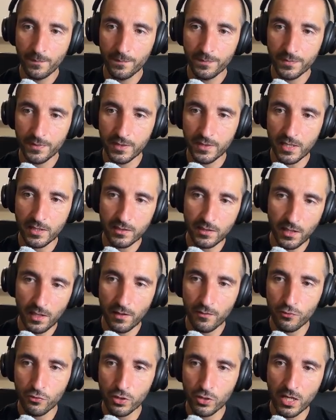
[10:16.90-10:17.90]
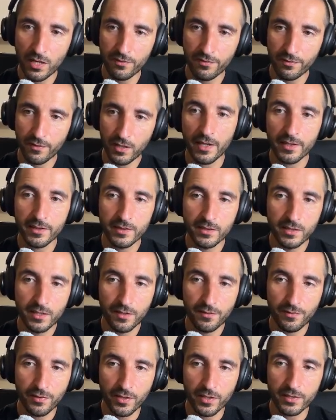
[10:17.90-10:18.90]
Then if we have
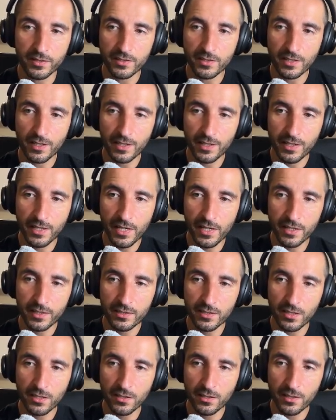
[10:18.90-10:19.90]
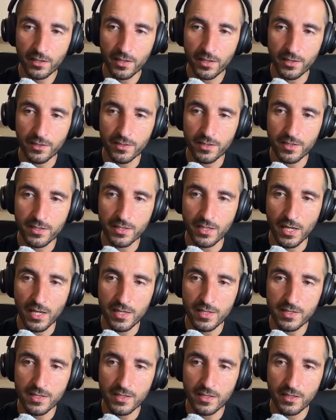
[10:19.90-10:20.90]
different character, in this
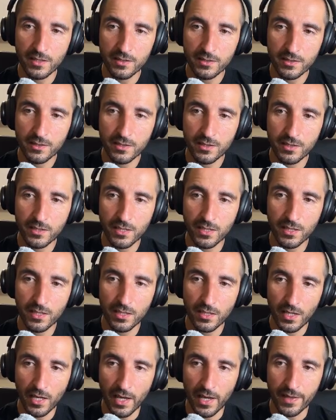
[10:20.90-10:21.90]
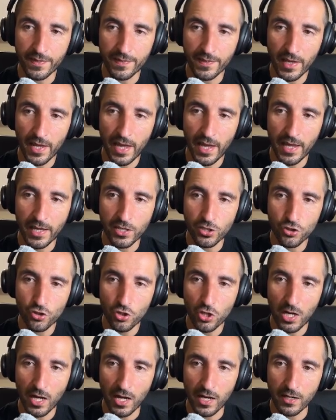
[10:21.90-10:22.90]
case T and H
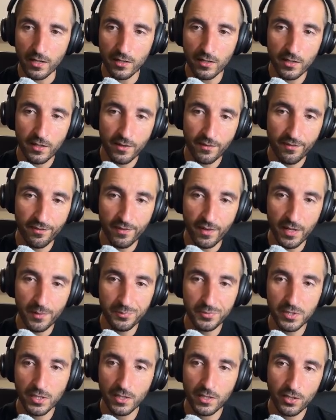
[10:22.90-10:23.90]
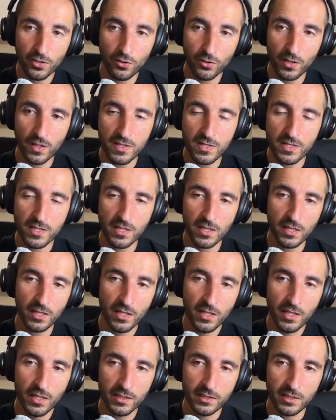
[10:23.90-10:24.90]
are flipped, you can see
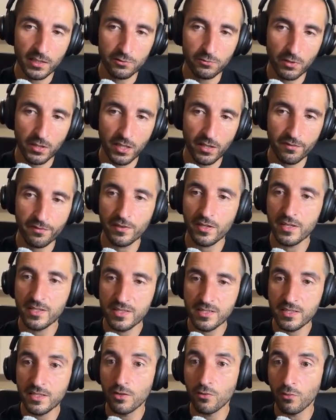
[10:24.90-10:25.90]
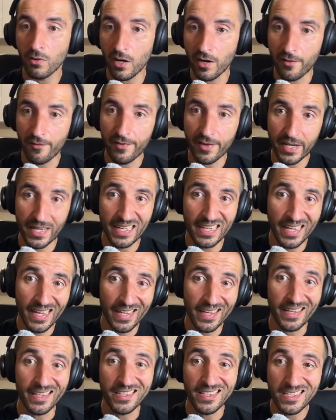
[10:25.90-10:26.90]
that we have still a very
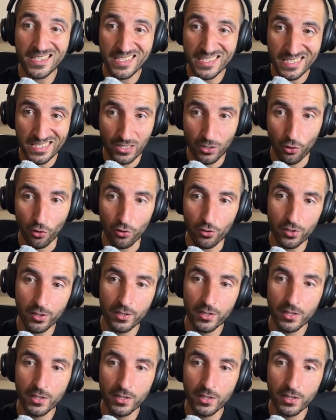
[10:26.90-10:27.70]
high score.